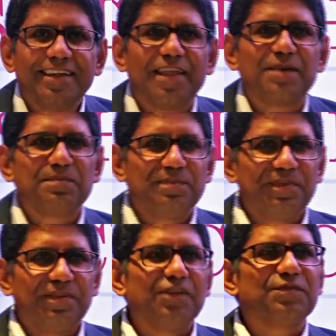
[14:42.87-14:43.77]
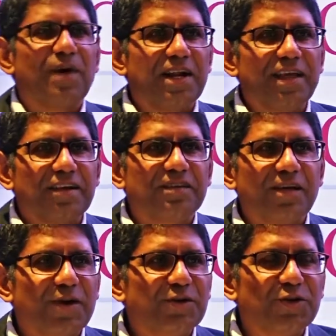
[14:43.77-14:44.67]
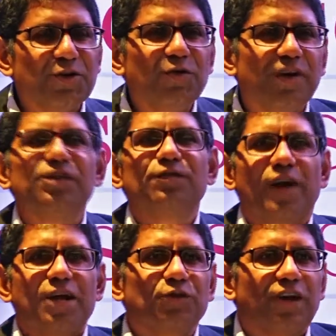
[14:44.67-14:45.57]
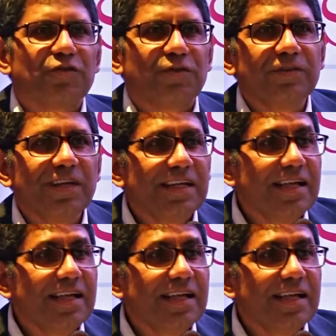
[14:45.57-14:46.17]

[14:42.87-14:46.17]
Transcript: that this money that is given to you is for education.